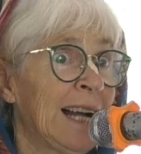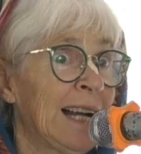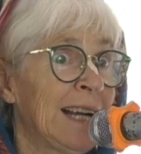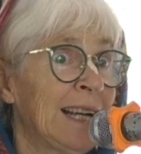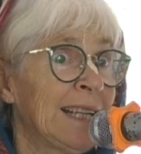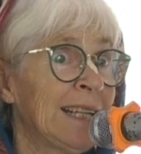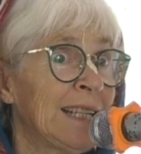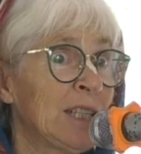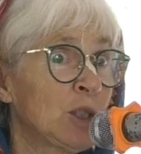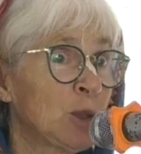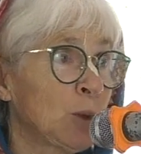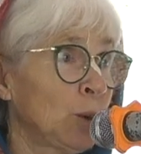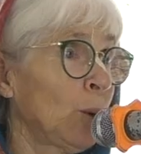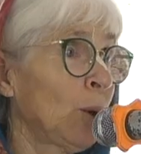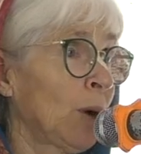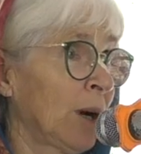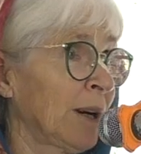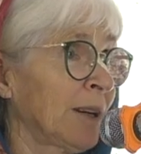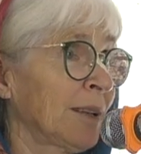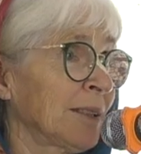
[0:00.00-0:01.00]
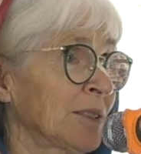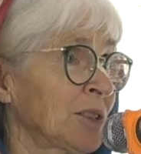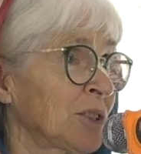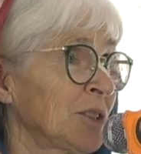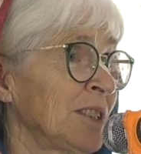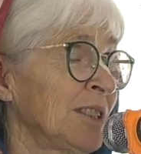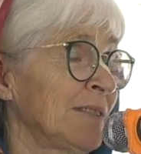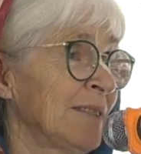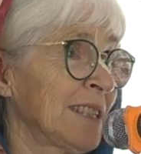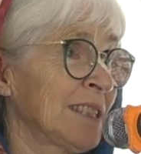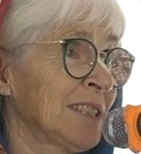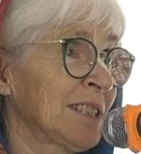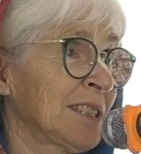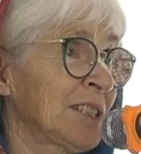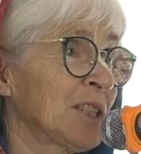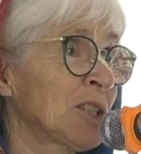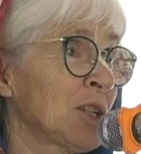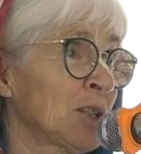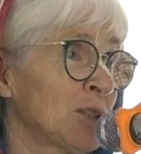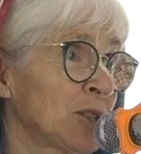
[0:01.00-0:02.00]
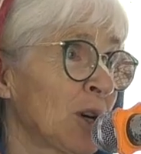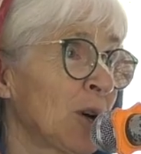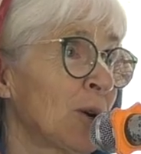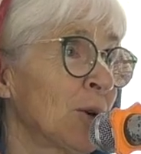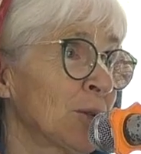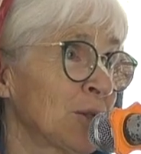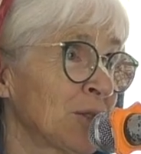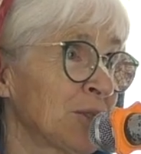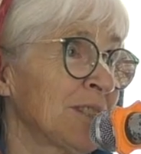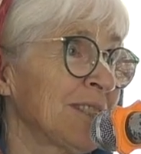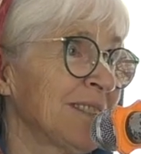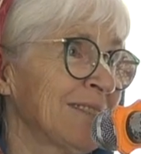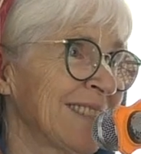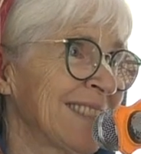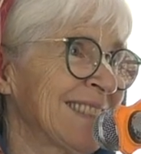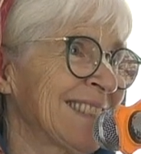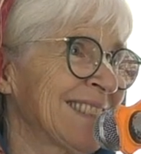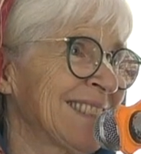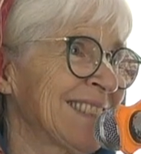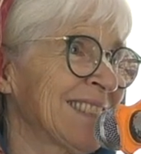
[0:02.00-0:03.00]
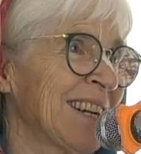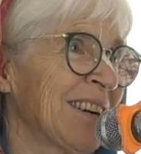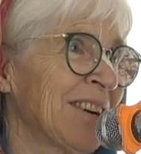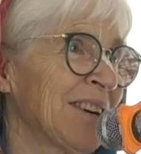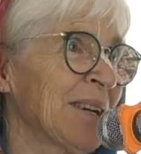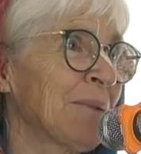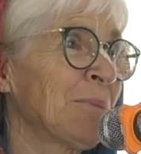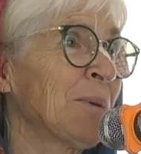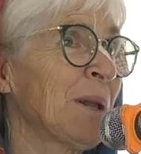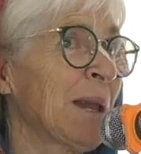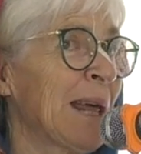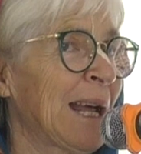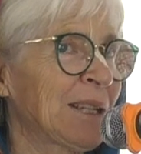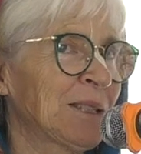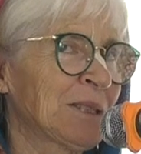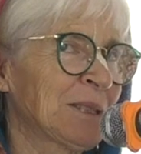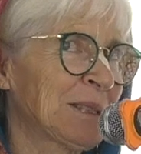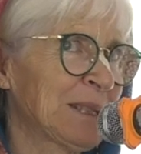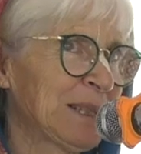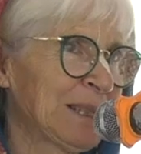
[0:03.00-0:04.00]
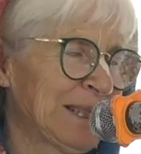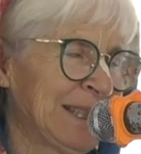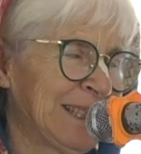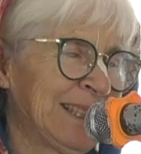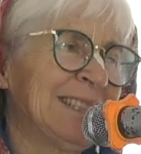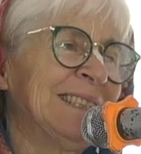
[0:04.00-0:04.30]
he told Srinivasacharya, well, actually,